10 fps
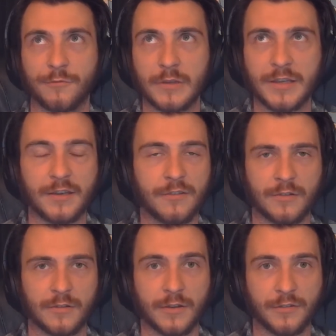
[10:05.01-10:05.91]
really easy
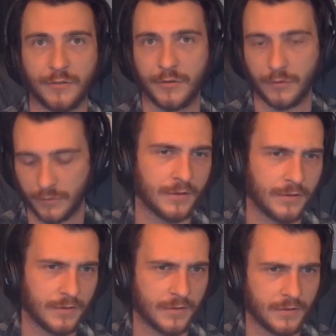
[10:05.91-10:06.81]
to listen to.
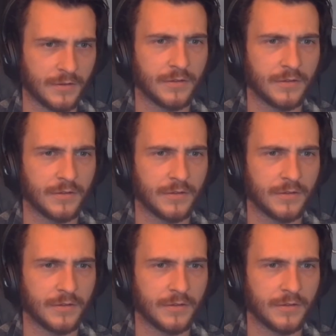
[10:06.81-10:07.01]
How did